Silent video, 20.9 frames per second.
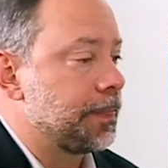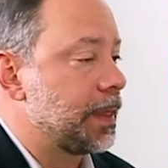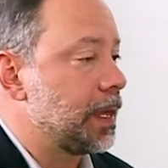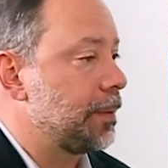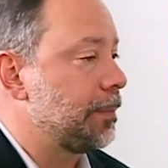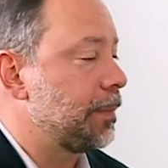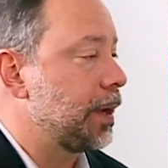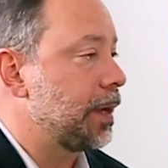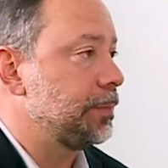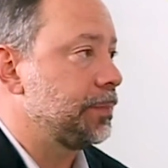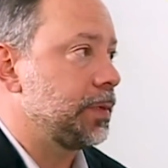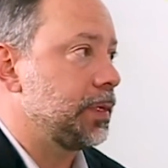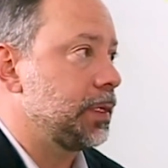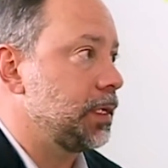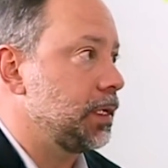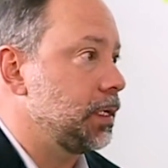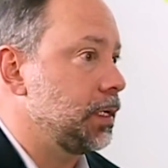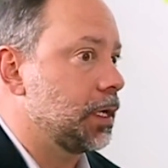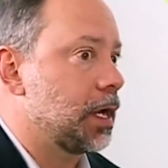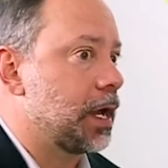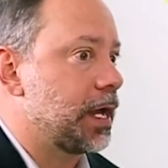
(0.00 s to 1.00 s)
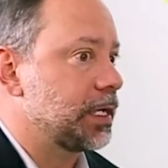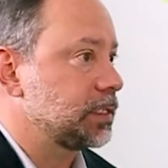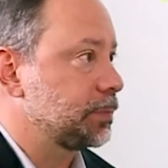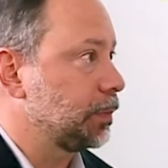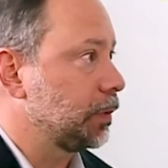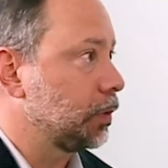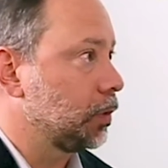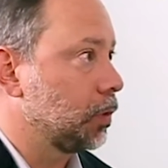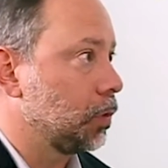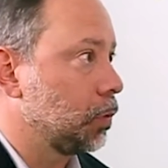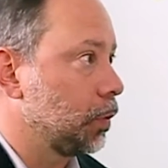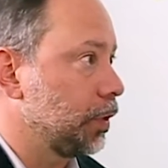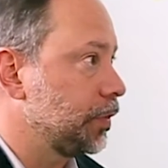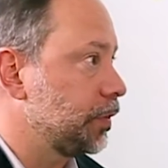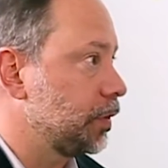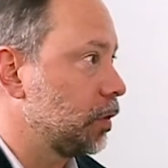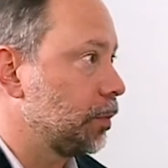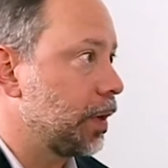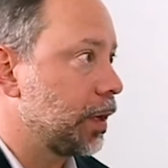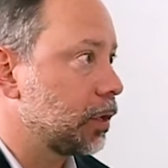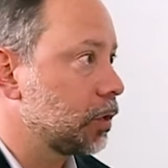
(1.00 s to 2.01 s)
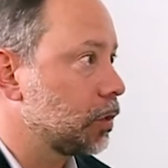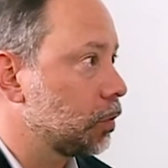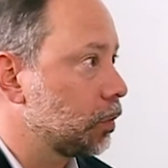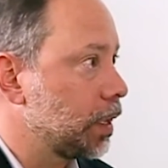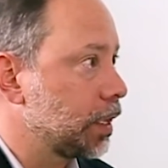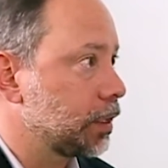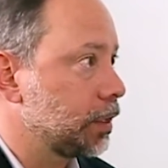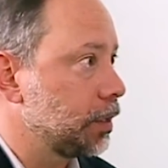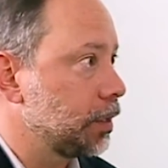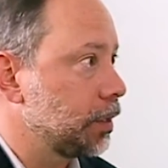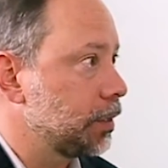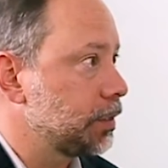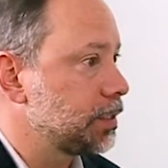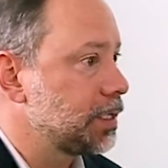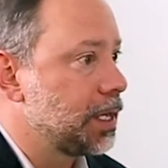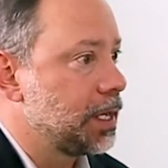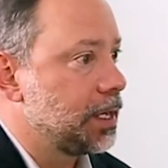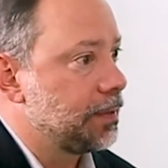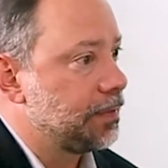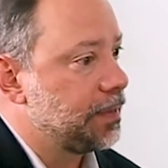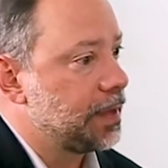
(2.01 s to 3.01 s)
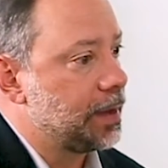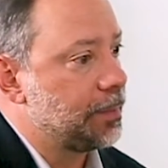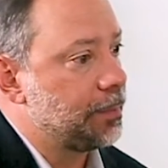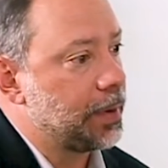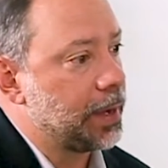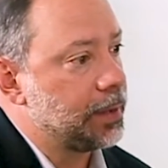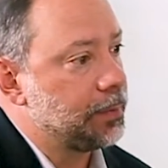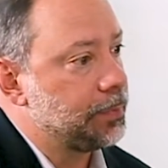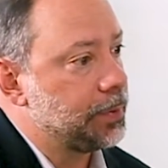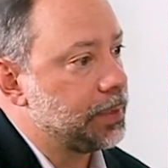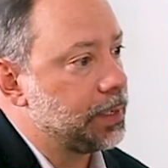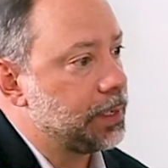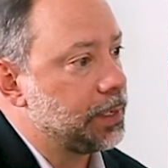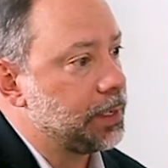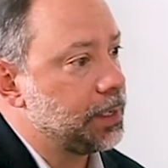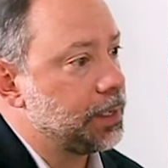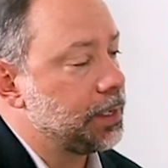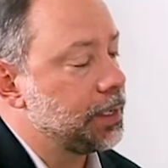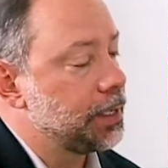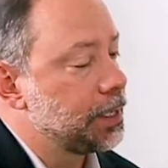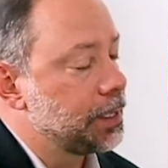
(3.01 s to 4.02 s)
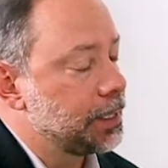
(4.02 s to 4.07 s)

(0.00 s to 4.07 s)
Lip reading: That might be a hospital with their medical records. That might be